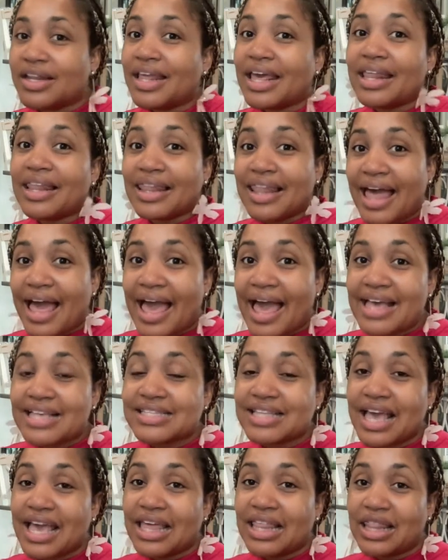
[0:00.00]
They last
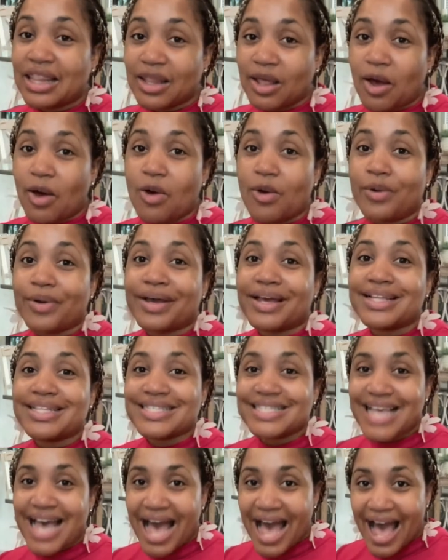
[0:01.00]
a long
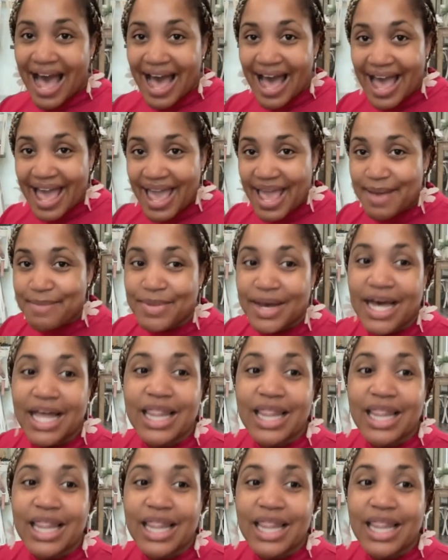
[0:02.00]
time.